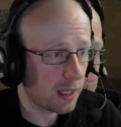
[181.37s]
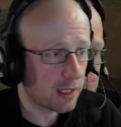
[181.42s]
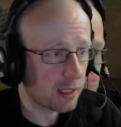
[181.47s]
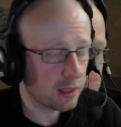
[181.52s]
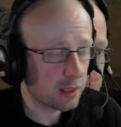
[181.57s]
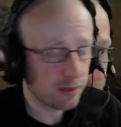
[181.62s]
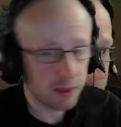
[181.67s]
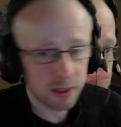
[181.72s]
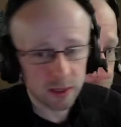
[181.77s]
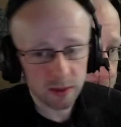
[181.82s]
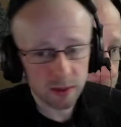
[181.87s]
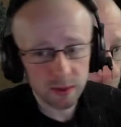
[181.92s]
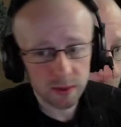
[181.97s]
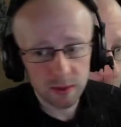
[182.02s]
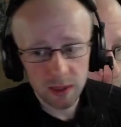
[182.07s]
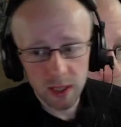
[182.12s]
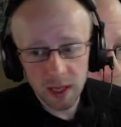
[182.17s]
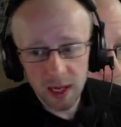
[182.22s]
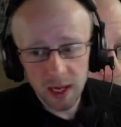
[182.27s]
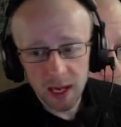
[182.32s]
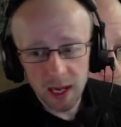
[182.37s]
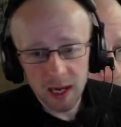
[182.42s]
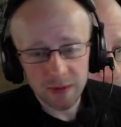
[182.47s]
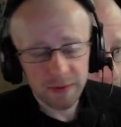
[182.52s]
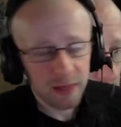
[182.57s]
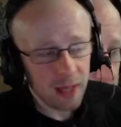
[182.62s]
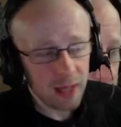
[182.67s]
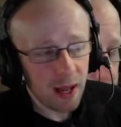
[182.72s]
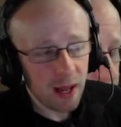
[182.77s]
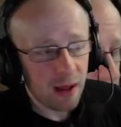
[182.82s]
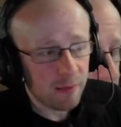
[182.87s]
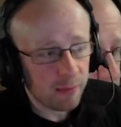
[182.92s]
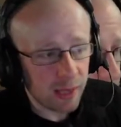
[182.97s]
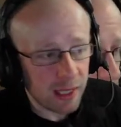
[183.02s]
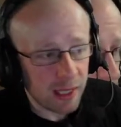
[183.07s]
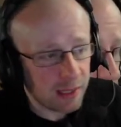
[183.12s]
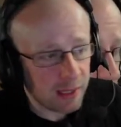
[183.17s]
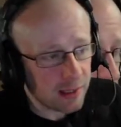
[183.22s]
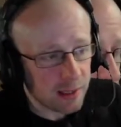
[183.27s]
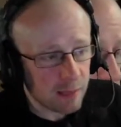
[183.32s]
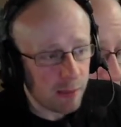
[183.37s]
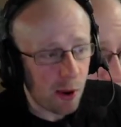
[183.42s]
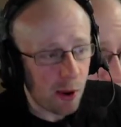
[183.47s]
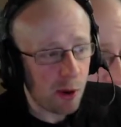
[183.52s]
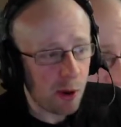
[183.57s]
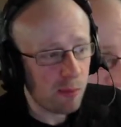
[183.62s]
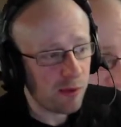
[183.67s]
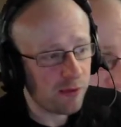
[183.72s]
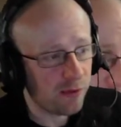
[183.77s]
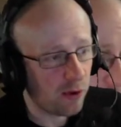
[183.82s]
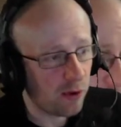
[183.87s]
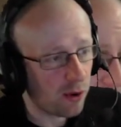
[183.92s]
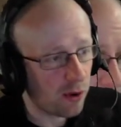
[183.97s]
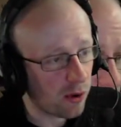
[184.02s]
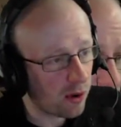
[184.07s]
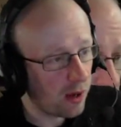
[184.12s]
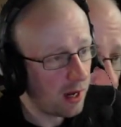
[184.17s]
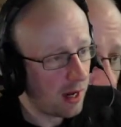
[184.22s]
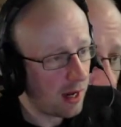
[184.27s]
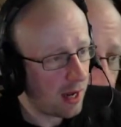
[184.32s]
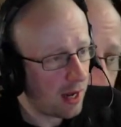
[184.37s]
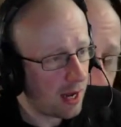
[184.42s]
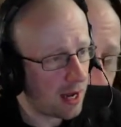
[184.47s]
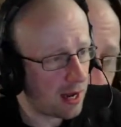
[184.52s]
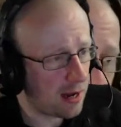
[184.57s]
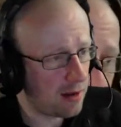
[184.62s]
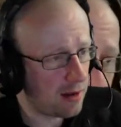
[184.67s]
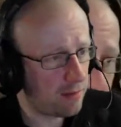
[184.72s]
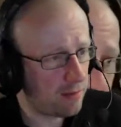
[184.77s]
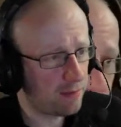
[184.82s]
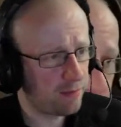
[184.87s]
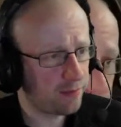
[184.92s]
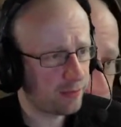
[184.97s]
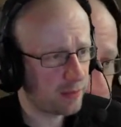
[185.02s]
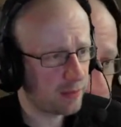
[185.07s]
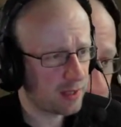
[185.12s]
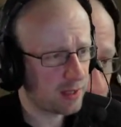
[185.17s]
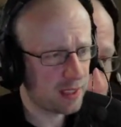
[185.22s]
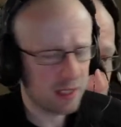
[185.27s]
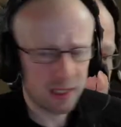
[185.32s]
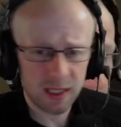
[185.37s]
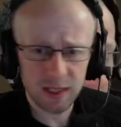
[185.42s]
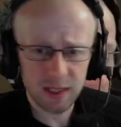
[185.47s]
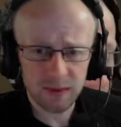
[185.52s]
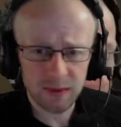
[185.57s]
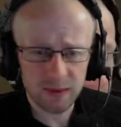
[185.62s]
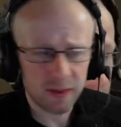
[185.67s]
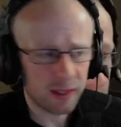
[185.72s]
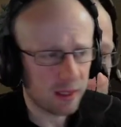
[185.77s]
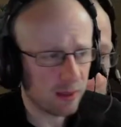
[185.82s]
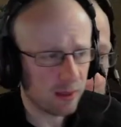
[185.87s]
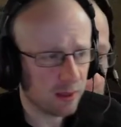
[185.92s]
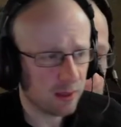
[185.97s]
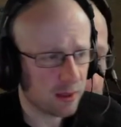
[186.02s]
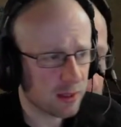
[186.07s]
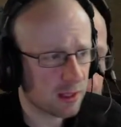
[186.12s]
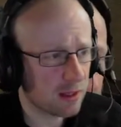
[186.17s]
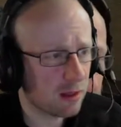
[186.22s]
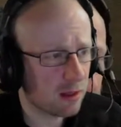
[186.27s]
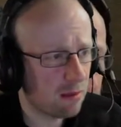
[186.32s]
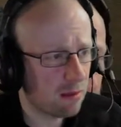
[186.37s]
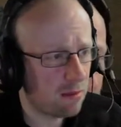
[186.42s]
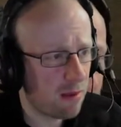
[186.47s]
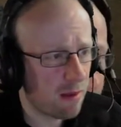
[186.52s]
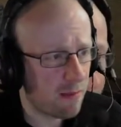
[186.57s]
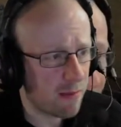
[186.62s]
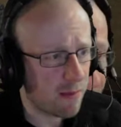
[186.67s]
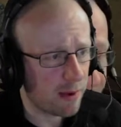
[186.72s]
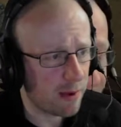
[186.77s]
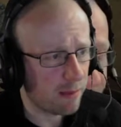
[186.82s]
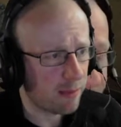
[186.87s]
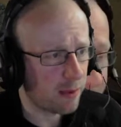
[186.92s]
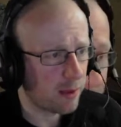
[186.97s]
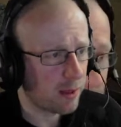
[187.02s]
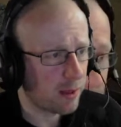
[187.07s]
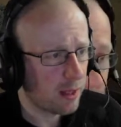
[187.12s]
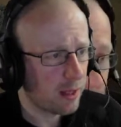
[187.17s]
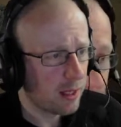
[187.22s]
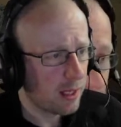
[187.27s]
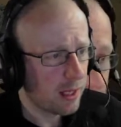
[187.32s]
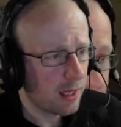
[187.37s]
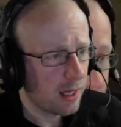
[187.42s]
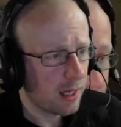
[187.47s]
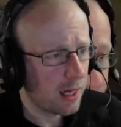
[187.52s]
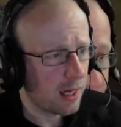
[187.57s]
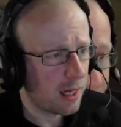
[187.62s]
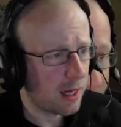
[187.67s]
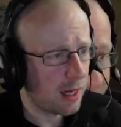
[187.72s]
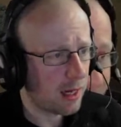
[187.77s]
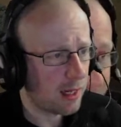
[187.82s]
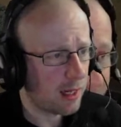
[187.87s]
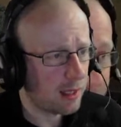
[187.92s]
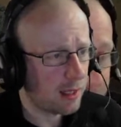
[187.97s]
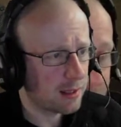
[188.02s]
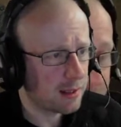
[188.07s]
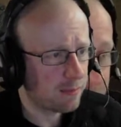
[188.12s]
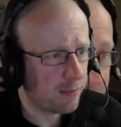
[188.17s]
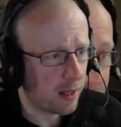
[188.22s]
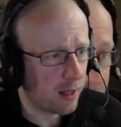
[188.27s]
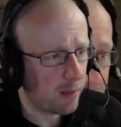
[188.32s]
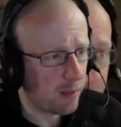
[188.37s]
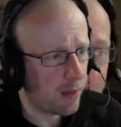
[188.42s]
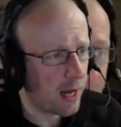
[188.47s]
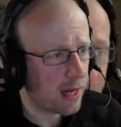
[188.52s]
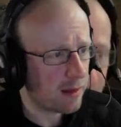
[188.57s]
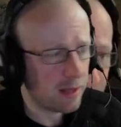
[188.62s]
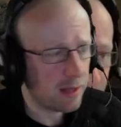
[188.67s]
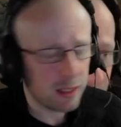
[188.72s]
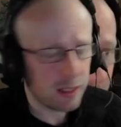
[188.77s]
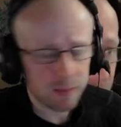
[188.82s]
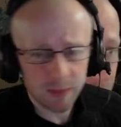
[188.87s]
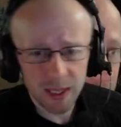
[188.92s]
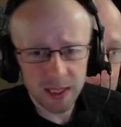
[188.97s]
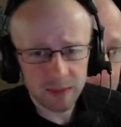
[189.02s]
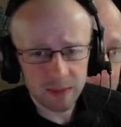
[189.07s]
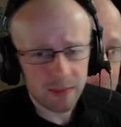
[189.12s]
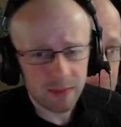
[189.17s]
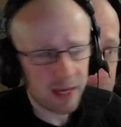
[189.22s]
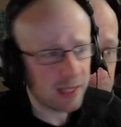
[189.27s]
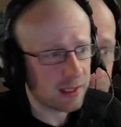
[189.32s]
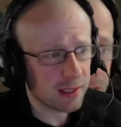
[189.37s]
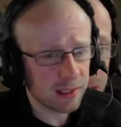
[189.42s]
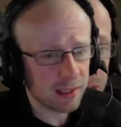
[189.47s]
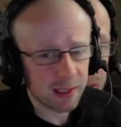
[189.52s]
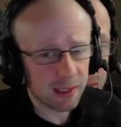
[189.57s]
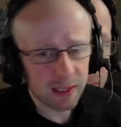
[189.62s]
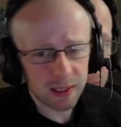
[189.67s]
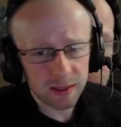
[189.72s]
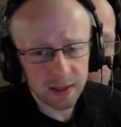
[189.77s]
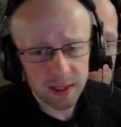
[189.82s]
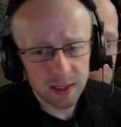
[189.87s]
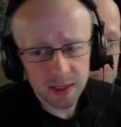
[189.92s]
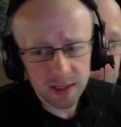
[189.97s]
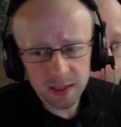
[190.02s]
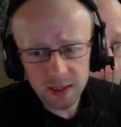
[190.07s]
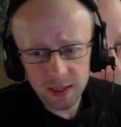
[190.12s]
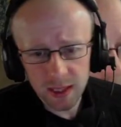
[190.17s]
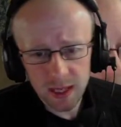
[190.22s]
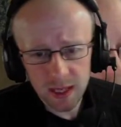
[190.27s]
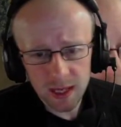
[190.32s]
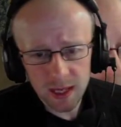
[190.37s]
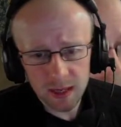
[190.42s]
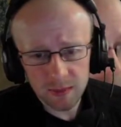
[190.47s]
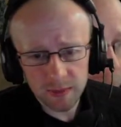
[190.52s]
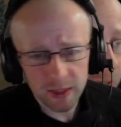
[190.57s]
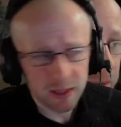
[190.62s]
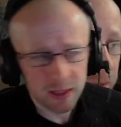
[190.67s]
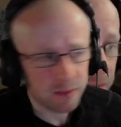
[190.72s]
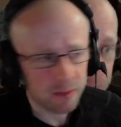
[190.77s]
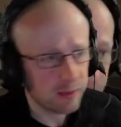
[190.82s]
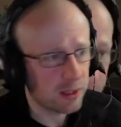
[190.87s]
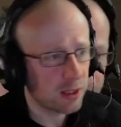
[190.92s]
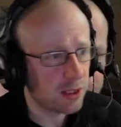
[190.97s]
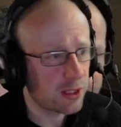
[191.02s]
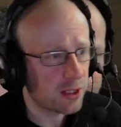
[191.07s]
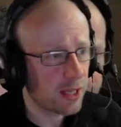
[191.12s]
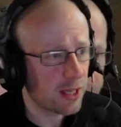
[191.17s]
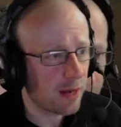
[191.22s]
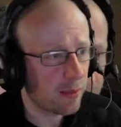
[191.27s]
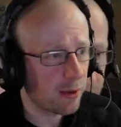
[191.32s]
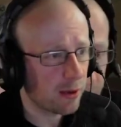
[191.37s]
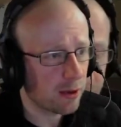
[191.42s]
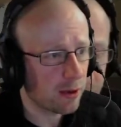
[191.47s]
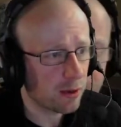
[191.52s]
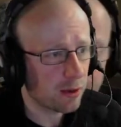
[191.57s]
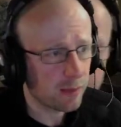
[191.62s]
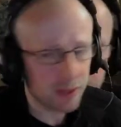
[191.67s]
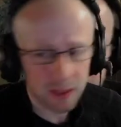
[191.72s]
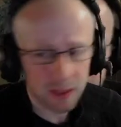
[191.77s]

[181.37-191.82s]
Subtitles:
to it soon, and I think I have played this opponent before. Steve, I think it was. I can't remember, but he's played amazingly in this. There's me just jabbering on about